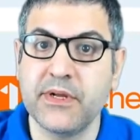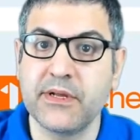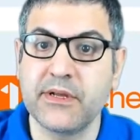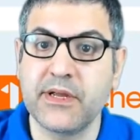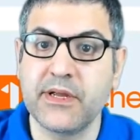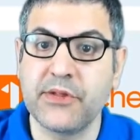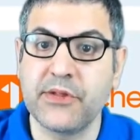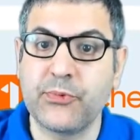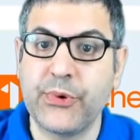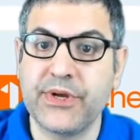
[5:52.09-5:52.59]

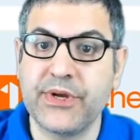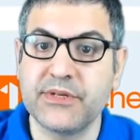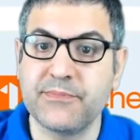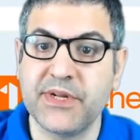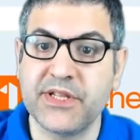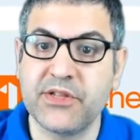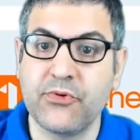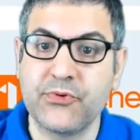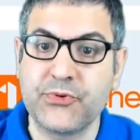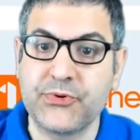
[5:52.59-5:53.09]
gateways,
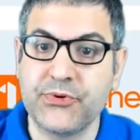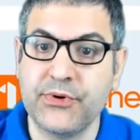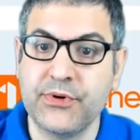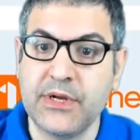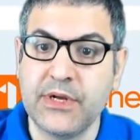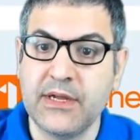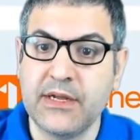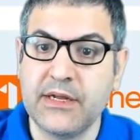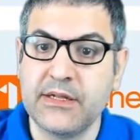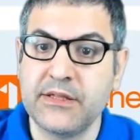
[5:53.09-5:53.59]
but also
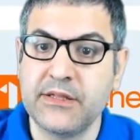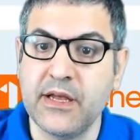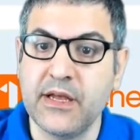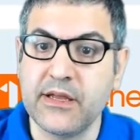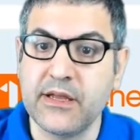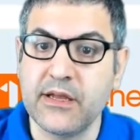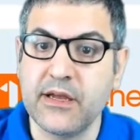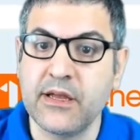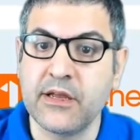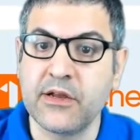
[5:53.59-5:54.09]

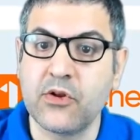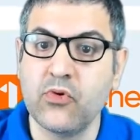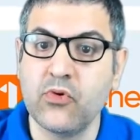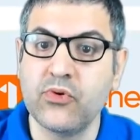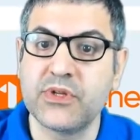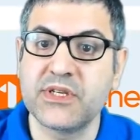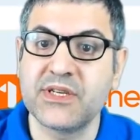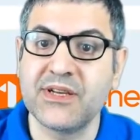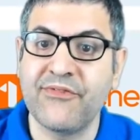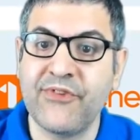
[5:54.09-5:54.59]
they include
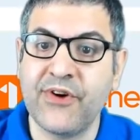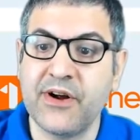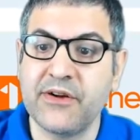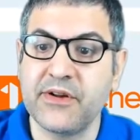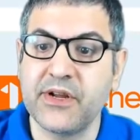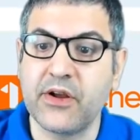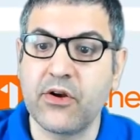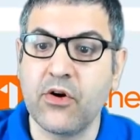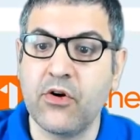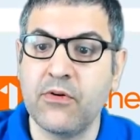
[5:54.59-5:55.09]

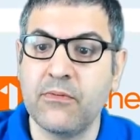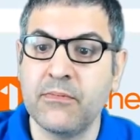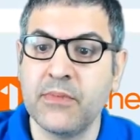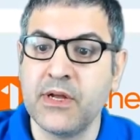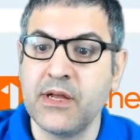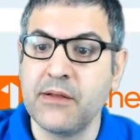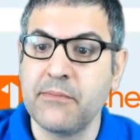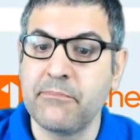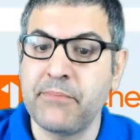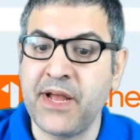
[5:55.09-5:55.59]
Safaricom,
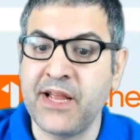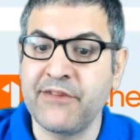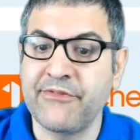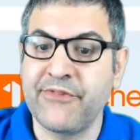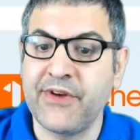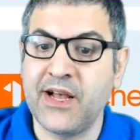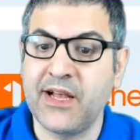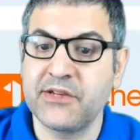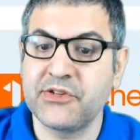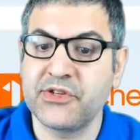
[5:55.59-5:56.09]

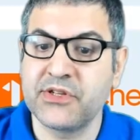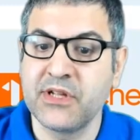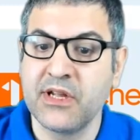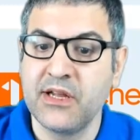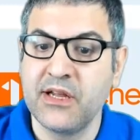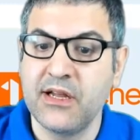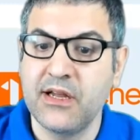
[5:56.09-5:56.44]
PayFast,